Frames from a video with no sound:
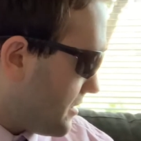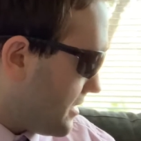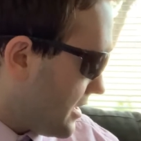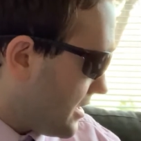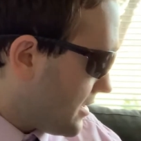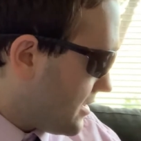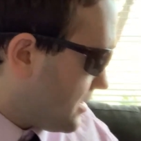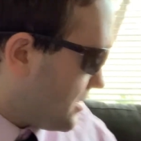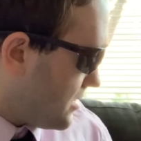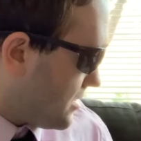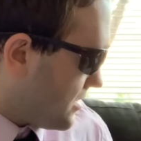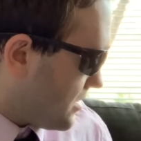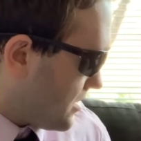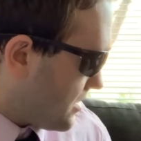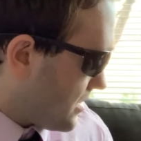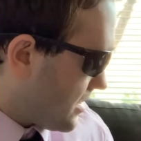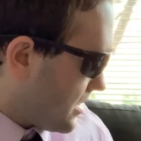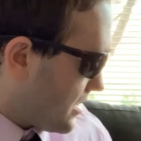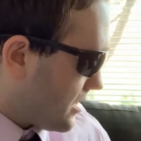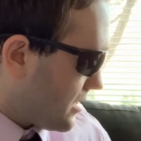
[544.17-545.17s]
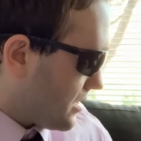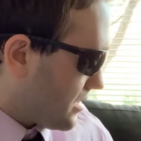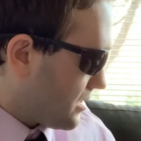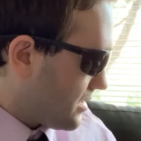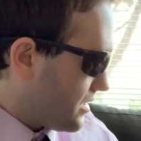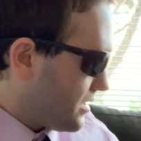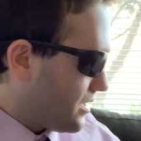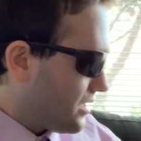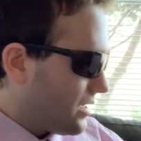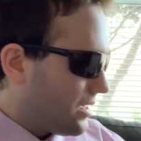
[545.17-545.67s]
think, let
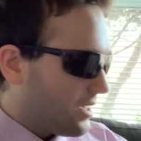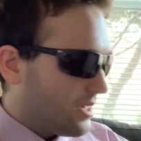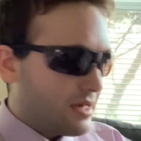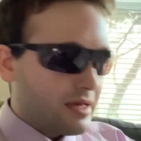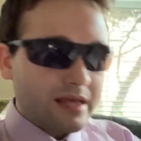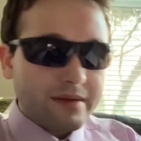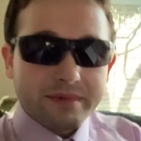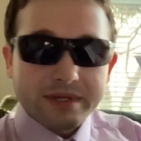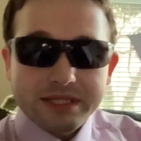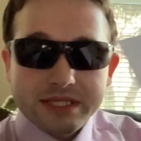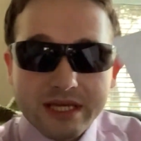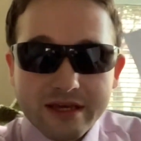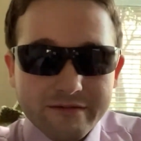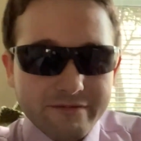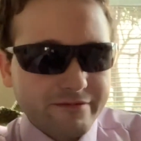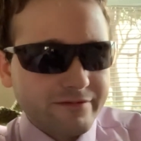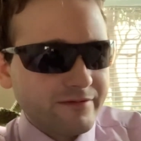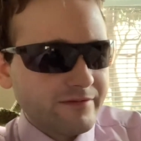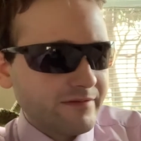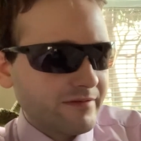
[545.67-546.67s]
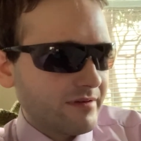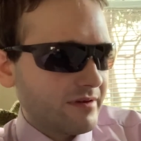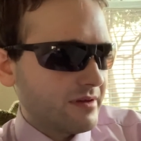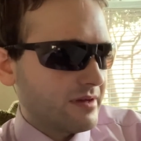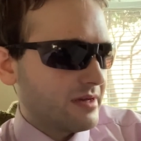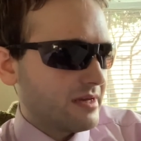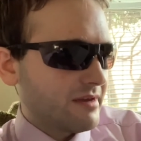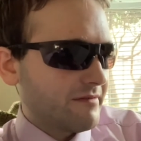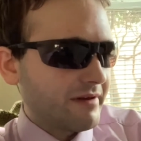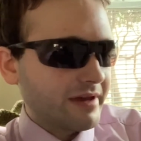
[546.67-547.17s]
me see
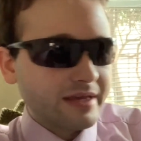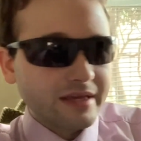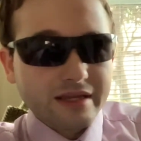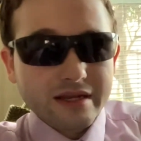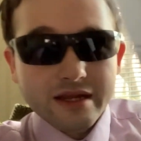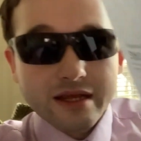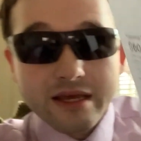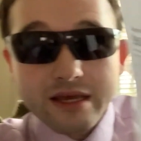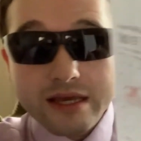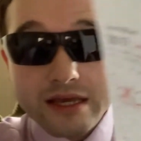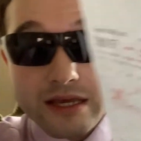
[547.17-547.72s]
if I can.